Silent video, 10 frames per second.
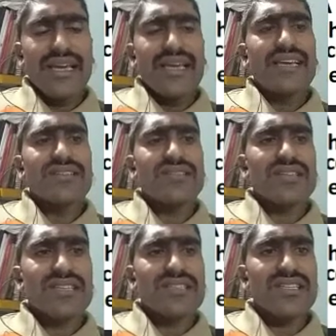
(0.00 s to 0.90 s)
is
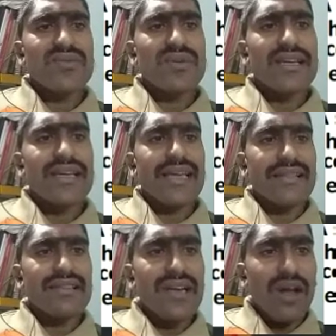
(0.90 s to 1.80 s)
successfully
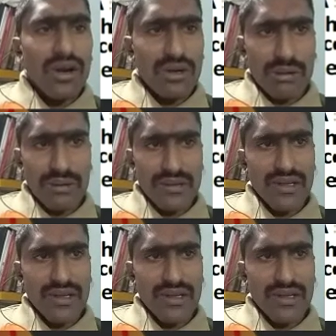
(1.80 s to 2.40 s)
gathered or not.